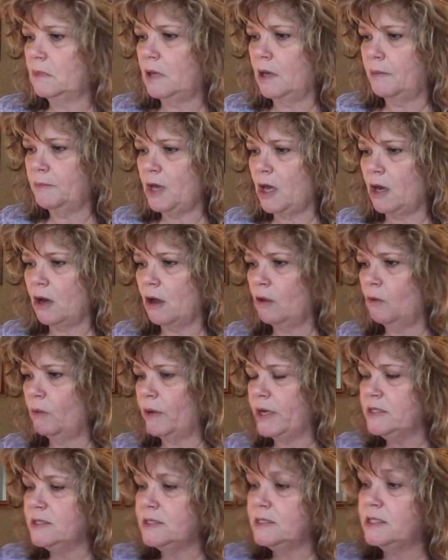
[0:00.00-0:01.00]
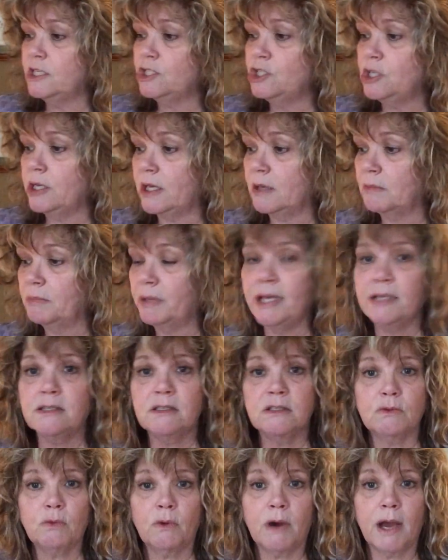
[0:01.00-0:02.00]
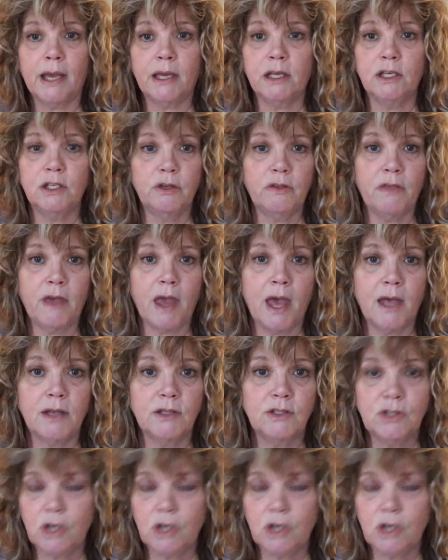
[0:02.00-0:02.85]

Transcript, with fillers: I'm not always stitching in places where I can do that.